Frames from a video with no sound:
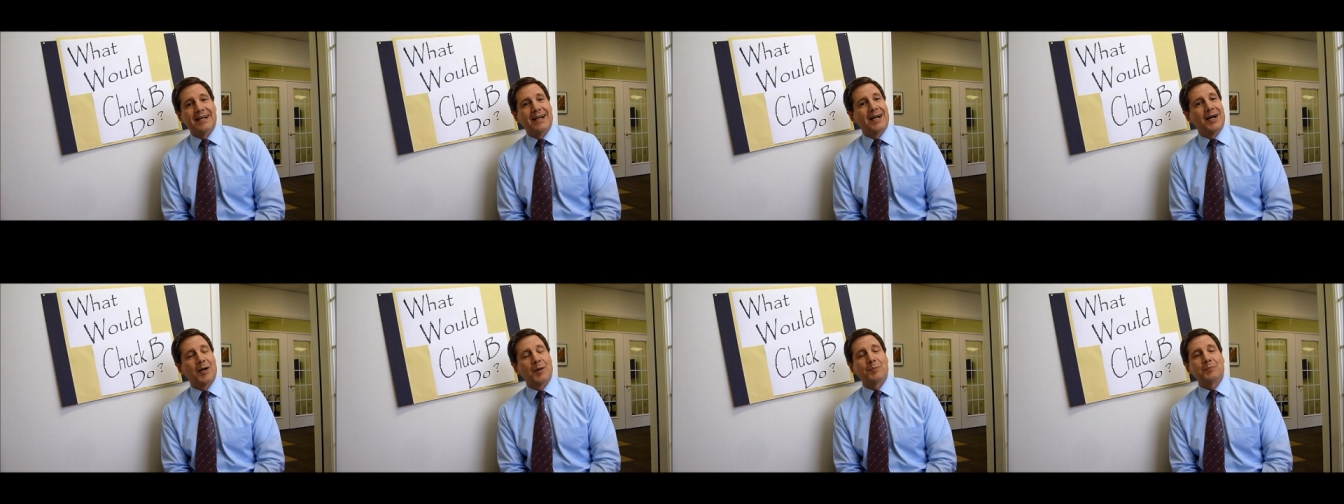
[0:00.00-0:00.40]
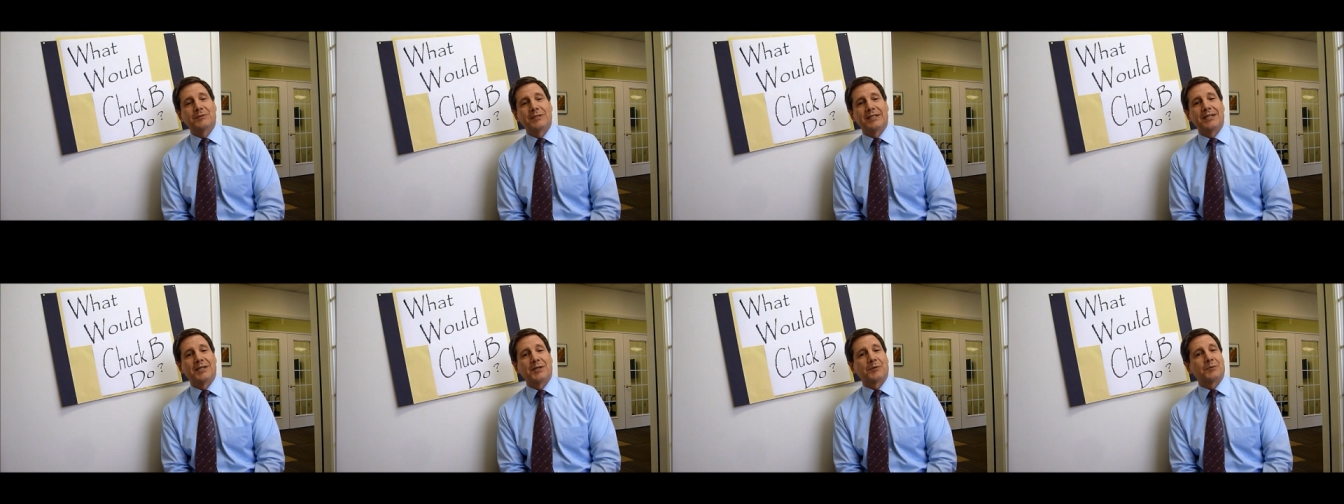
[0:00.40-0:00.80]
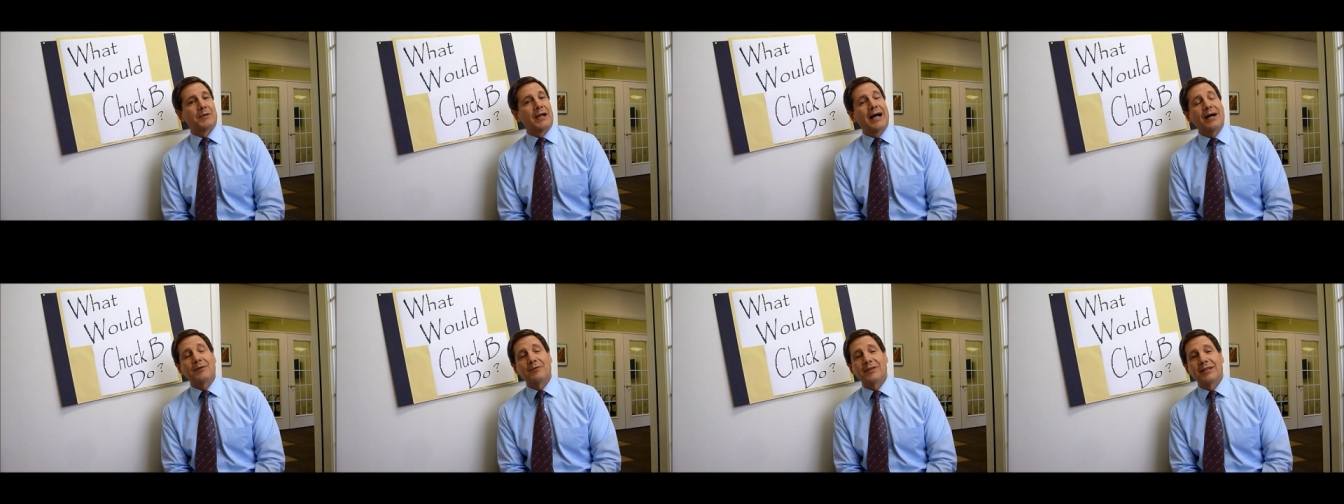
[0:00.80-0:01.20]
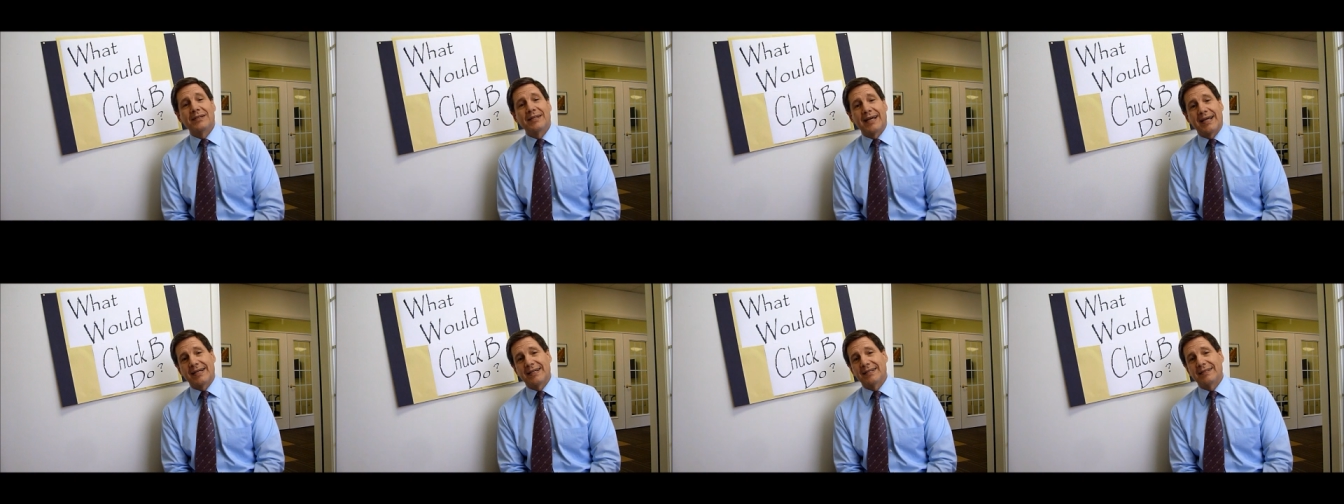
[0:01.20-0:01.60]
help to get around the
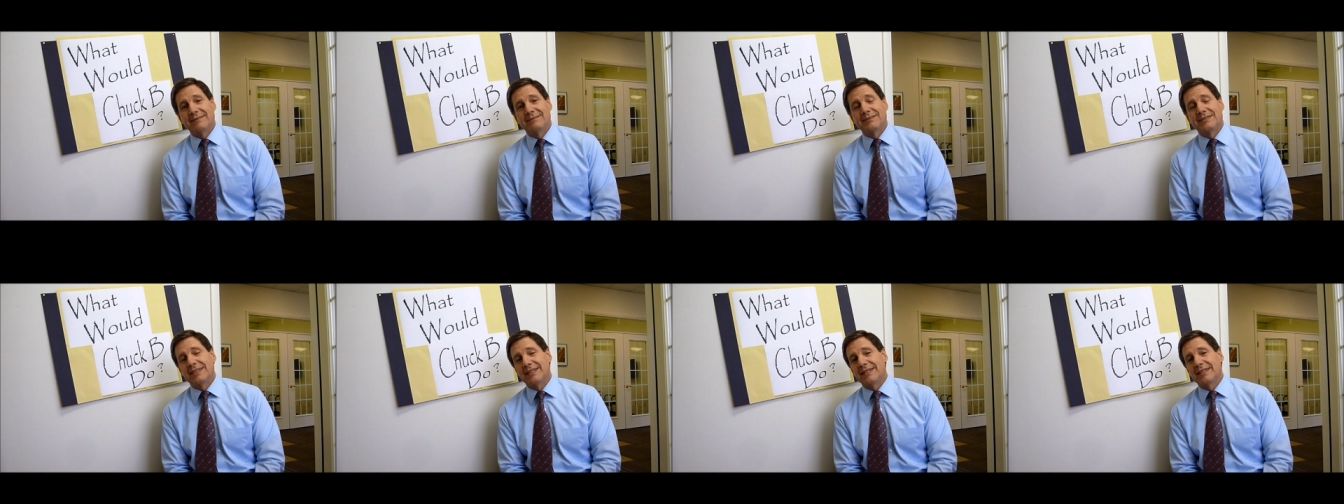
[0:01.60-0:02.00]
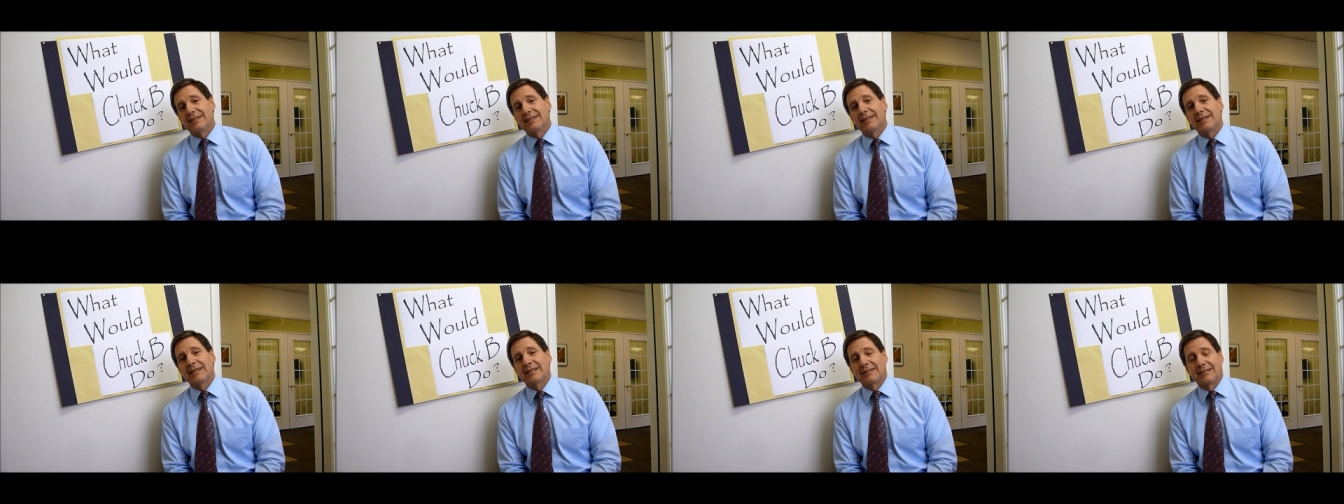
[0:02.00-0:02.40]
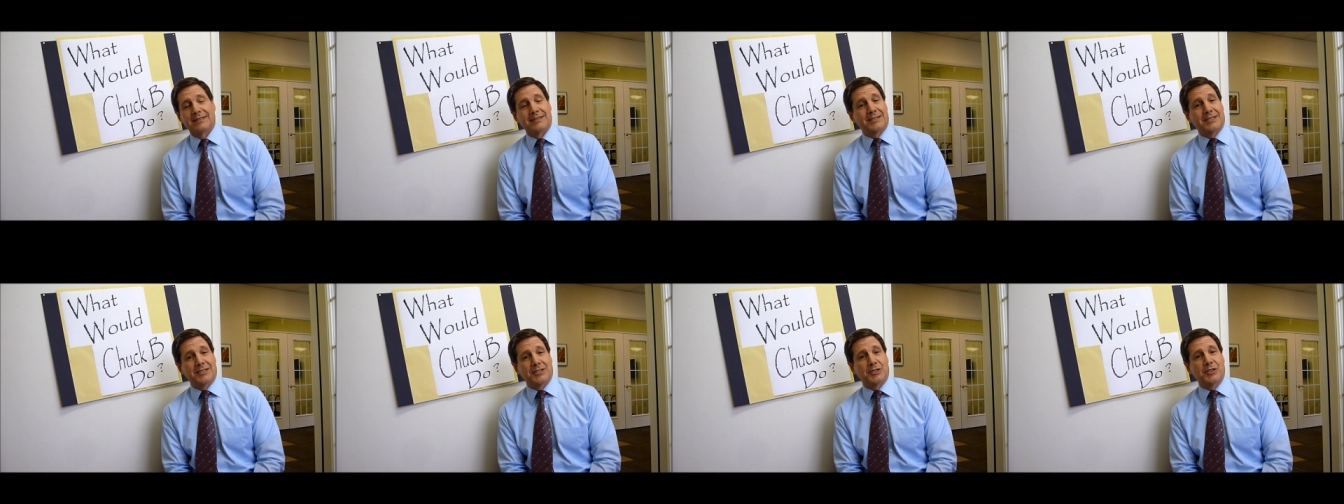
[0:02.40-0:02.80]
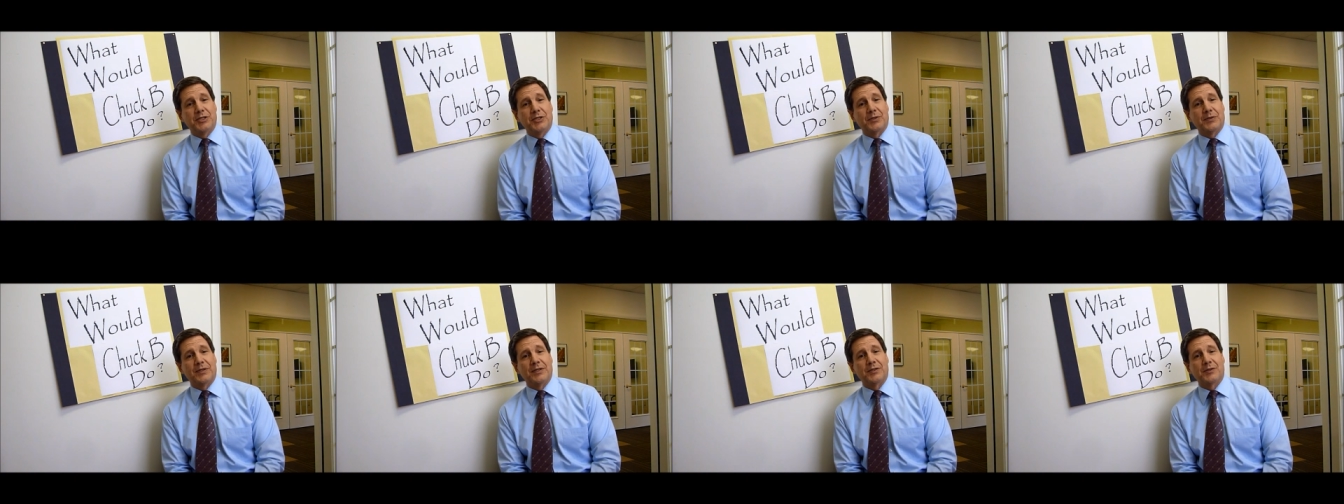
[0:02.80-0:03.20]
negatives in it, listen to
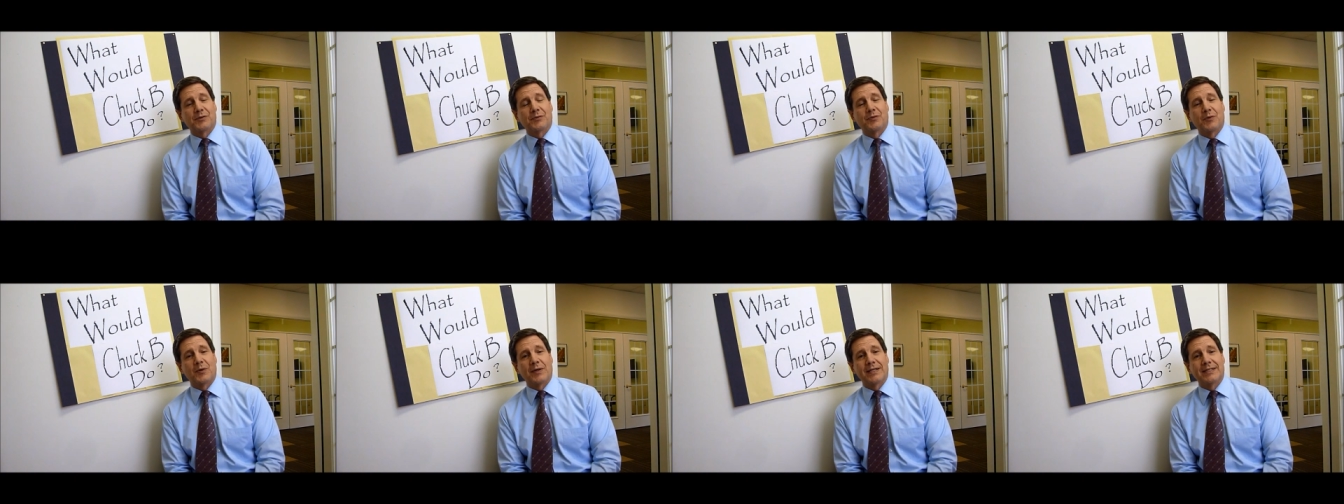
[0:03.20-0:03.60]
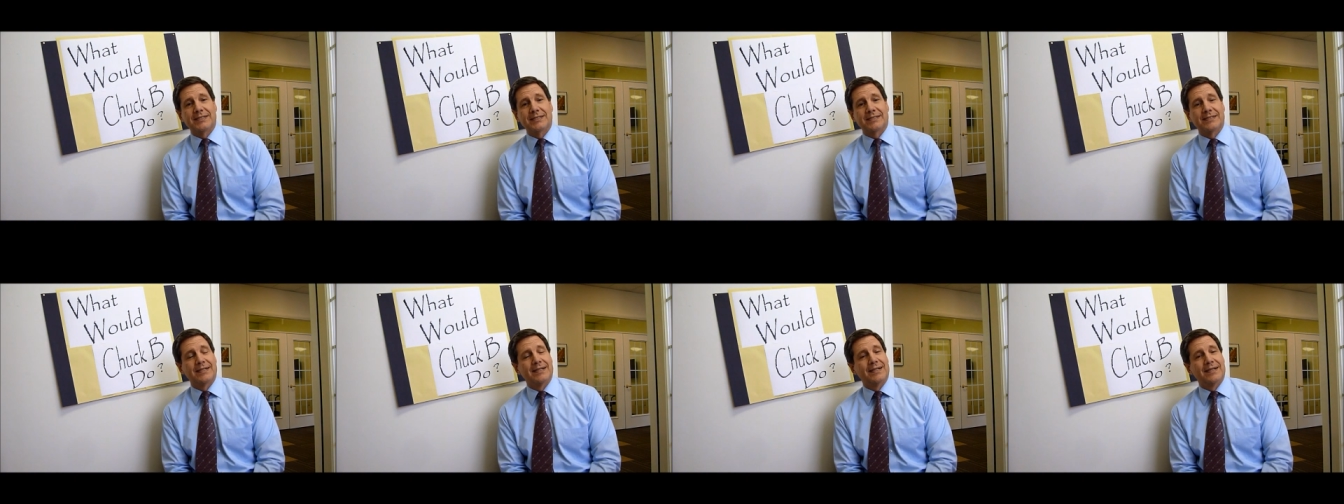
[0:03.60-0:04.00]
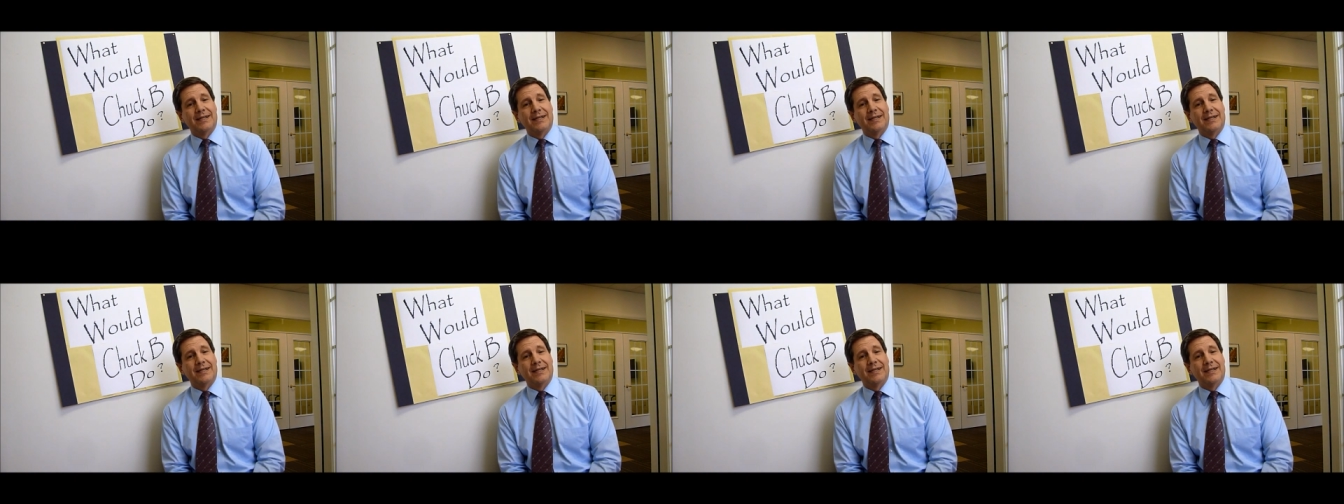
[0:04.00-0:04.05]
your inner voice,